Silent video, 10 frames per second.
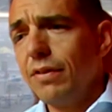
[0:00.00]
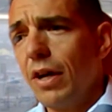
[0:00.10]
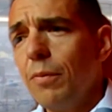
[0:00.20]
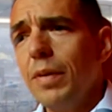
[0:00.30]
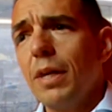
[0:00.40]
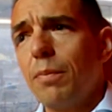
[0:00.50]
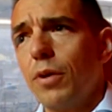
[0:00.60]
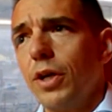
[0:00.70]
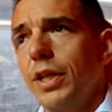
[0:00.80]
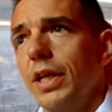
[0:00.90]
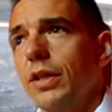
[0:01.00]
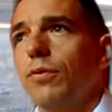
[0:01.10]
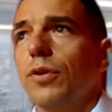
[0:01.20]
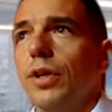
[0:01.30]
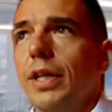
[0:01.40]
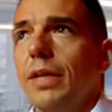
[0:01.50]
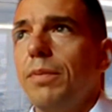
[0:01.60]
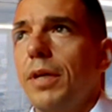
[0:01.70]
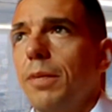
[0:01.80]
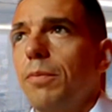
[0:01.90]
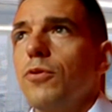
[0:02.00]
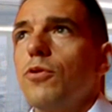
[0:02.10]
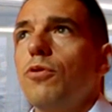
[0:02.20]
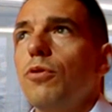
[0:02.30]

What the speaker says: developing a product for that purpose